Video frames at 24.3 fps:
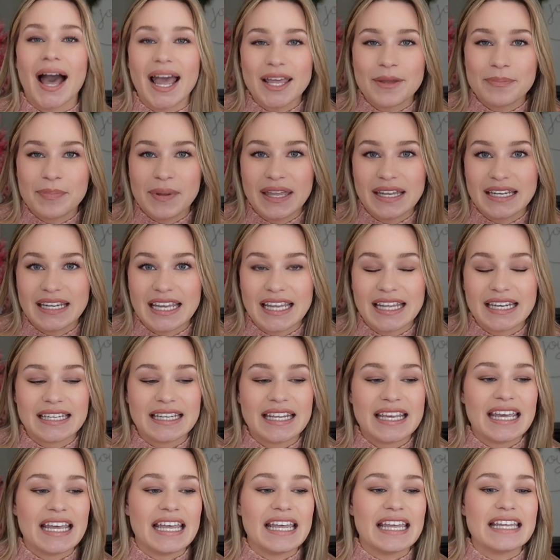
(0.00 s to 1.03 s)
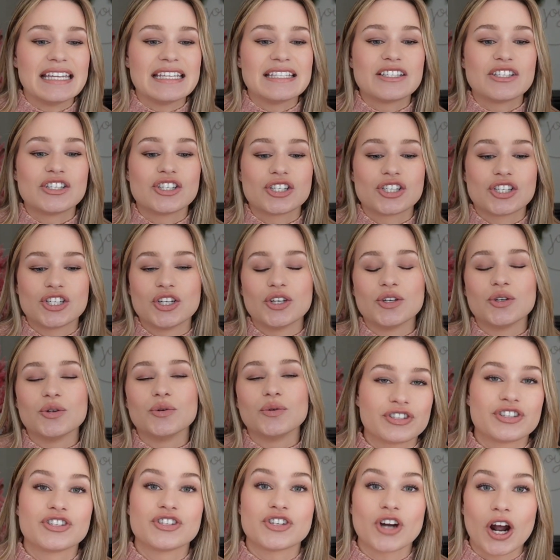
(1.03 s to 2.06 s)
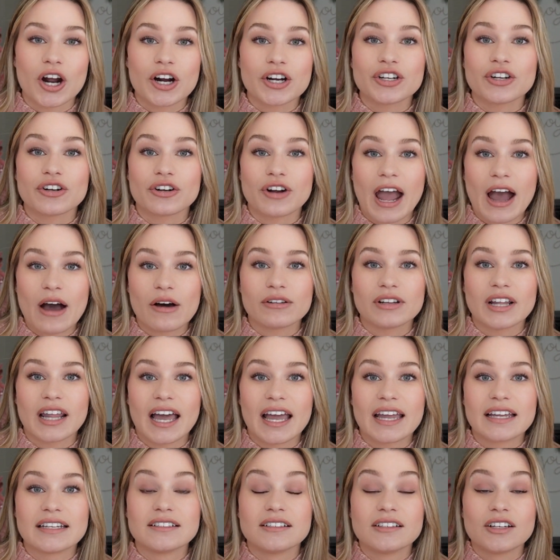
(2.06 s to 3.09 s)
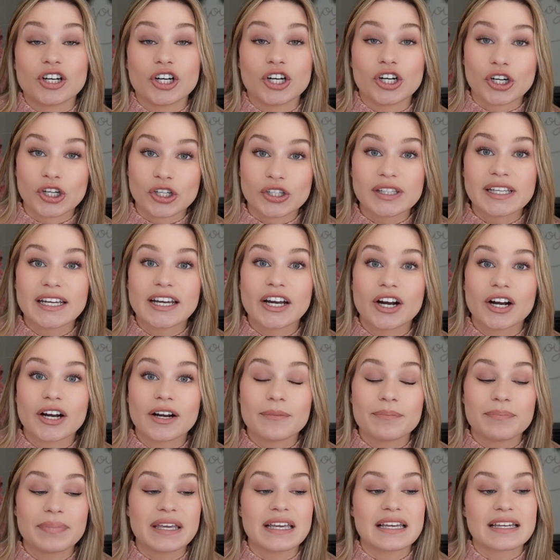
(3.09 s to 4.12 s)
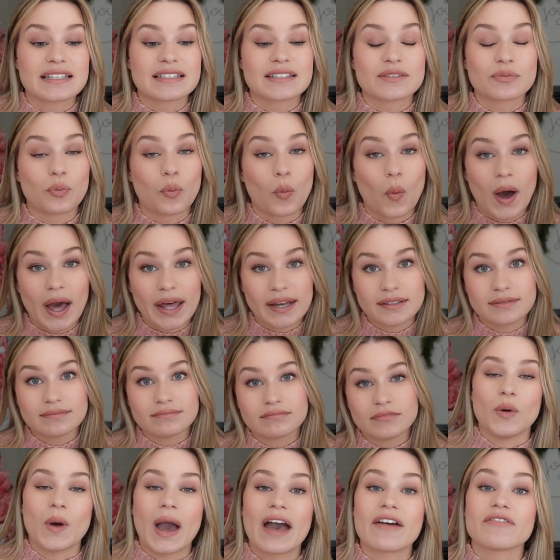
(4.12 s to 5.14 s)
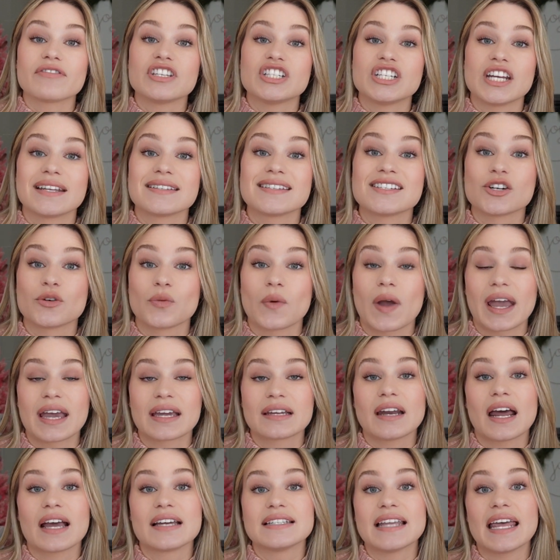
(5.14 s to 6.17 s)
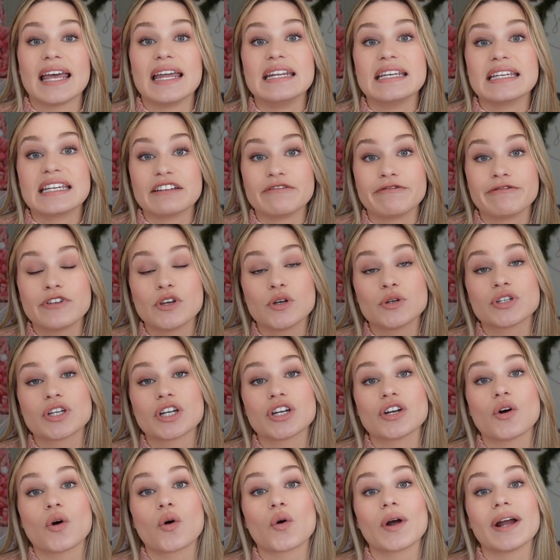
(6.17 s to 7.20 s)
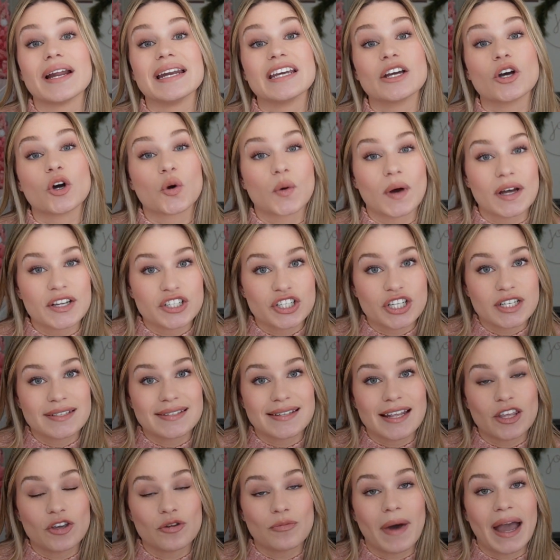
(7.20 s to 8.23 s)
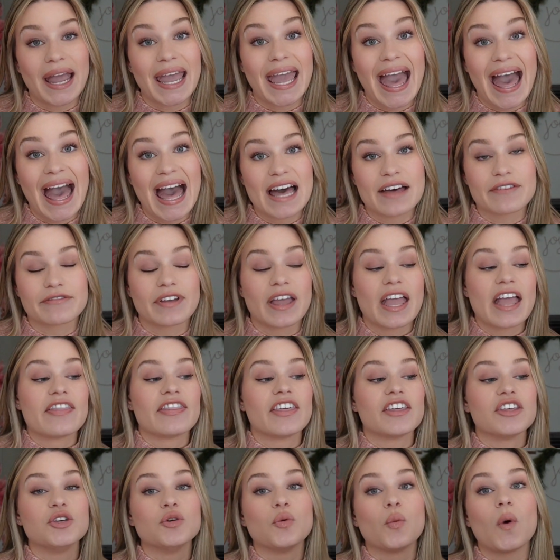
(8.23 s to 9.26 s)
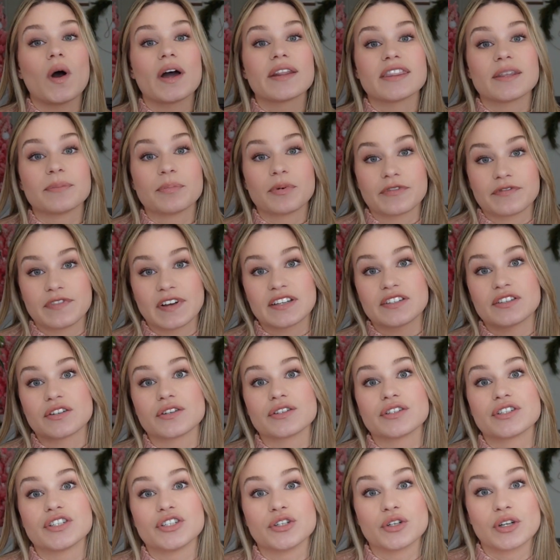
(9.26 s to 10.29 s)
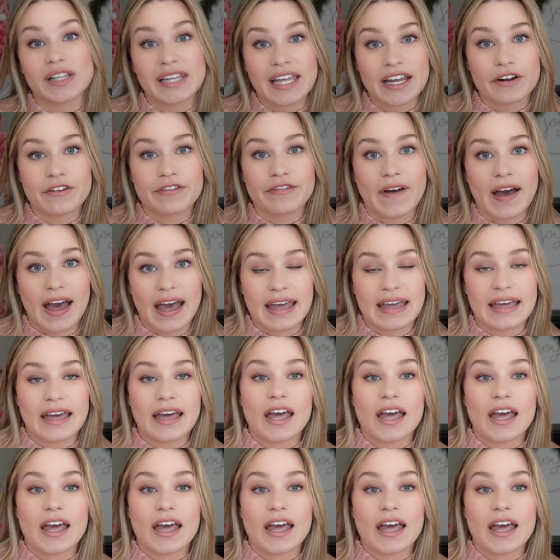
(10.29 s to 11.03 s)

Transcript: opinion is to start your outline earlier because one, you have the chance to recognize any confusion or any questions that you might have that you want the professor to clarify